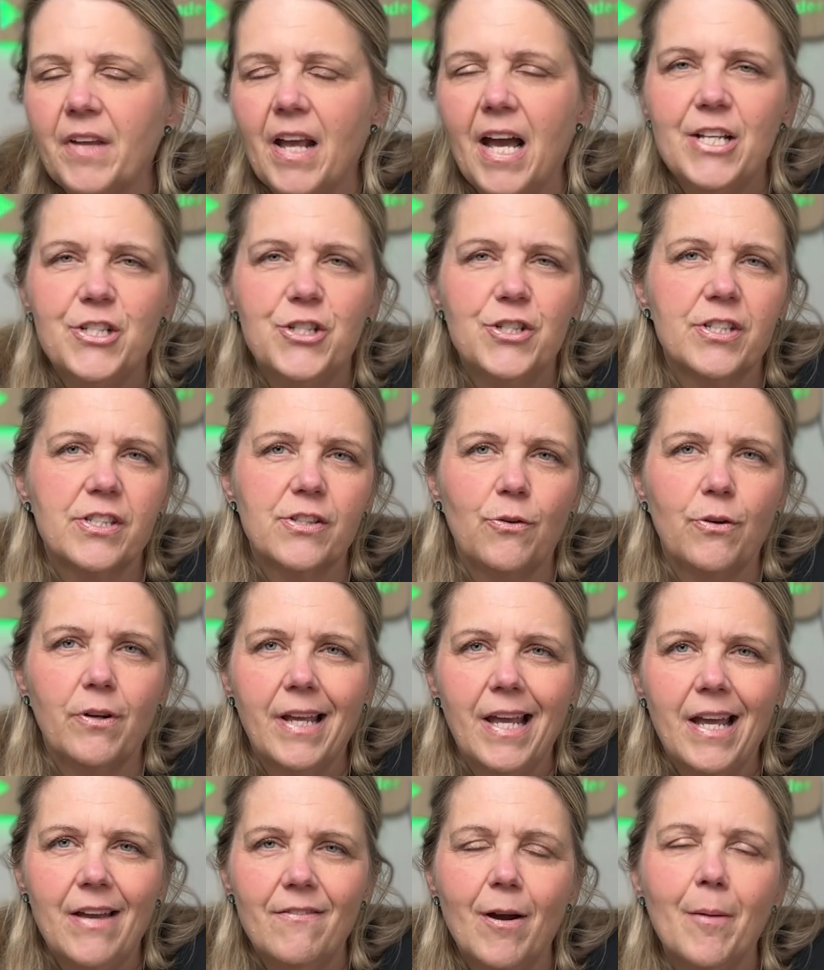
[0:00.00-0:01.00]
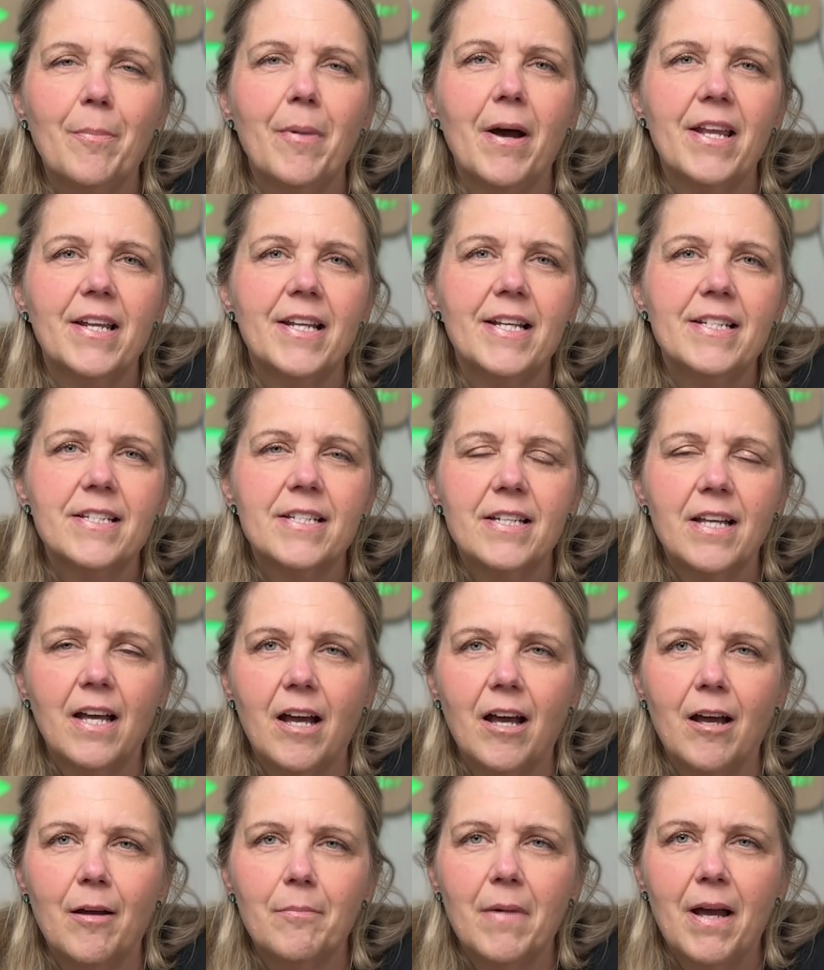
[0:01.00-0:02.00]
I just sort of gave up on it.
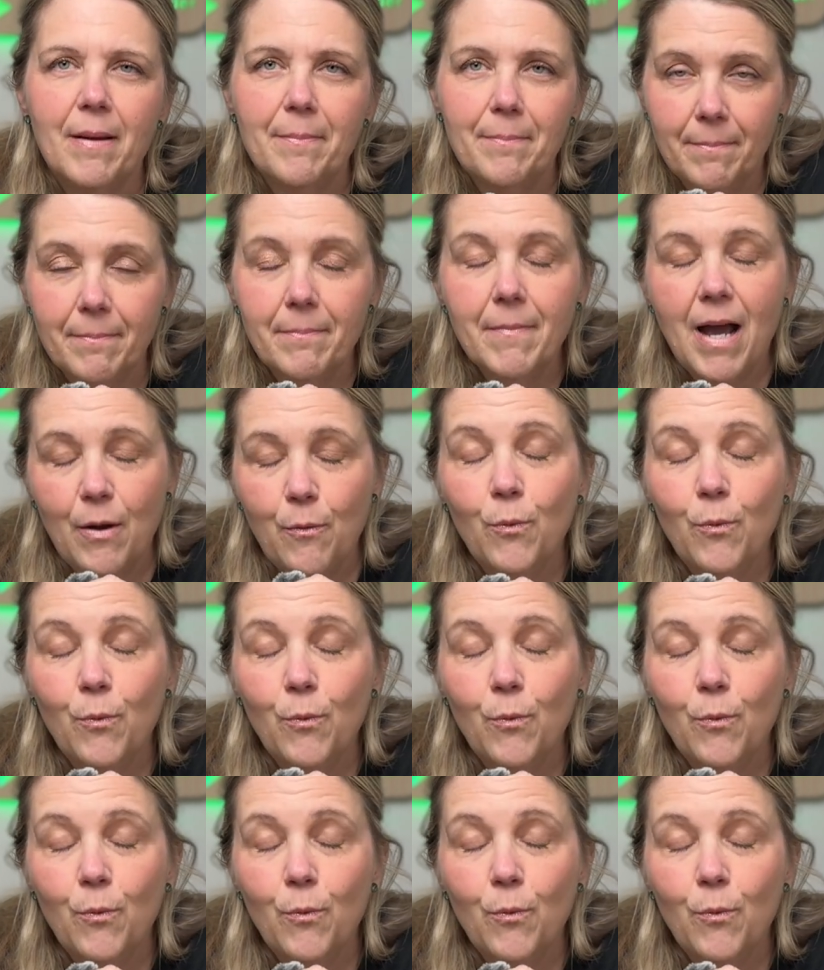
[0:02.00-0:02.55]
I